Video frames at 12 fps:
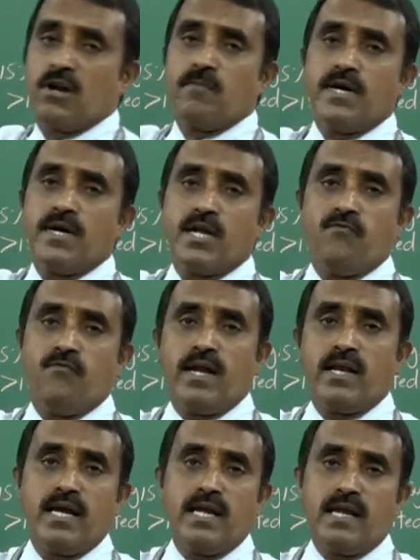solubility of
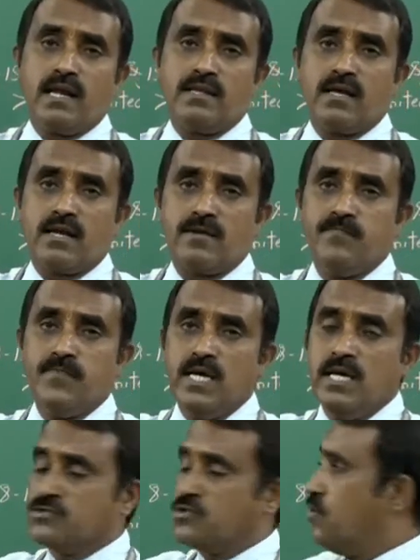one in another.
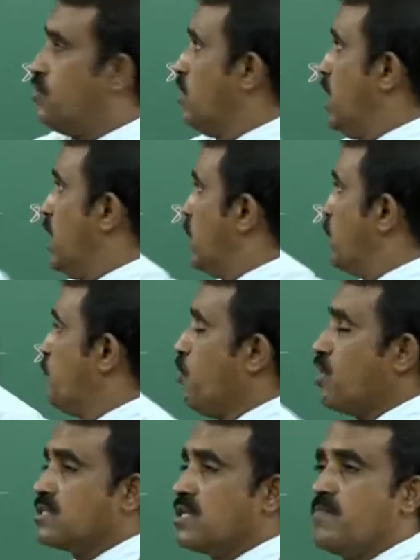So if
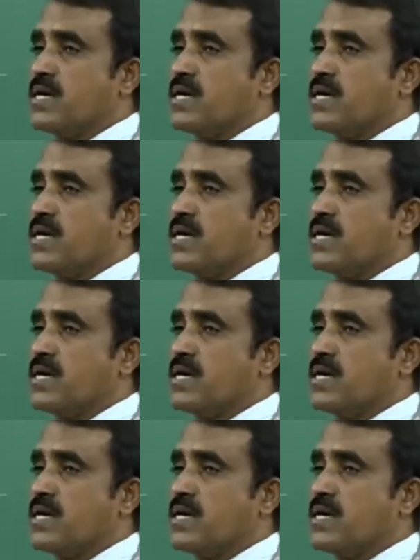both the